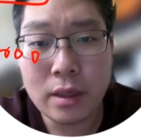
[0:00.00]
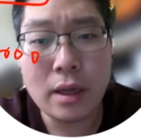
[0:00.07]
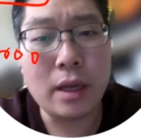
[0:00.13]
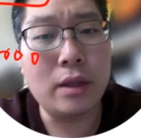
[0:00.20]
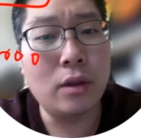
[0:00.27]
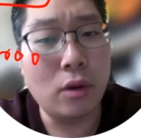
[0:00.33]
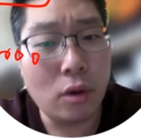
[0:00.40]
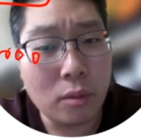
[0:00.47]

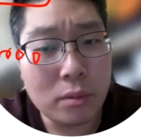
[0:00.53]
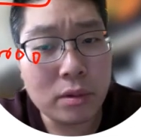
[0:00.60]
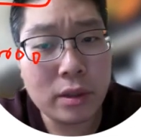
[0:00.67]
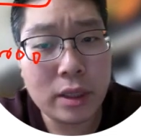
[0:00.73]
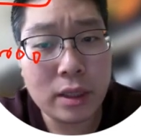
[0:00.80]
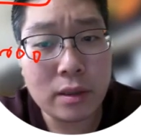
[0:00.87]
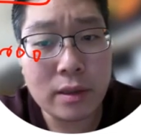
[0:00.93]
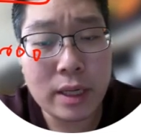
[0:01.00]
And
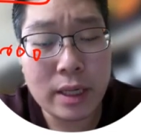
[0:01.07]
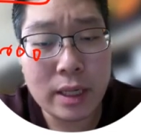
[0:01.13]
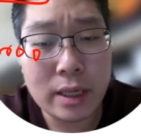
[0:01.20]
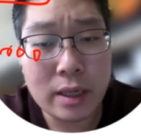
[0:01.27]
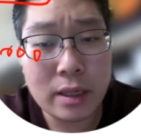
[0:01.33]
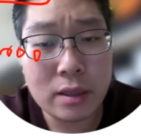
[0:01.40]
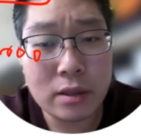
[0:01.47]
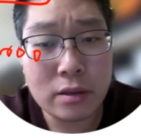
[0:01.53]
normally in grade
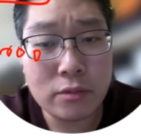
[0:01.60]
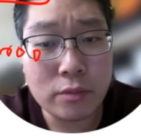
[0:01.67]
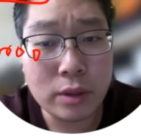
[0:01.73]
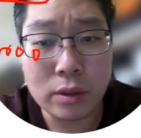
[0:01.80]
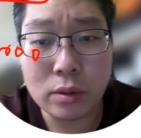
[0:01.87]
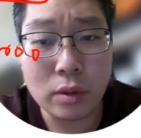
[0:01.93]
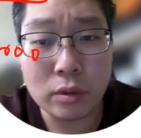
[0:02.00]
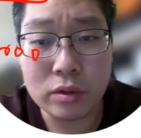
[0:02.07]
9,
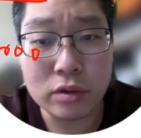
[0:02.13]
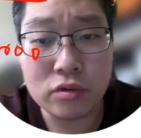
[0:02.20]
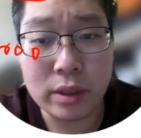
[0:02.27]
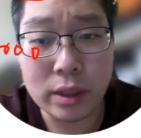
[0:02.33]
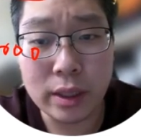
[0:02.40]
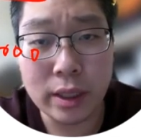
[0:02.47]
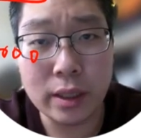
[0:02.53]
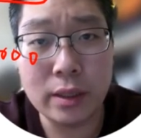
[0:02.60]
we don't go to
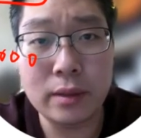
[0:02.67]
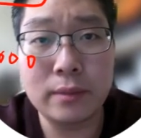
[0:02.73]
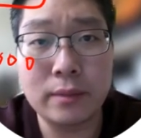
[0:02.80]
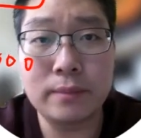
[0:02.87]
trillion.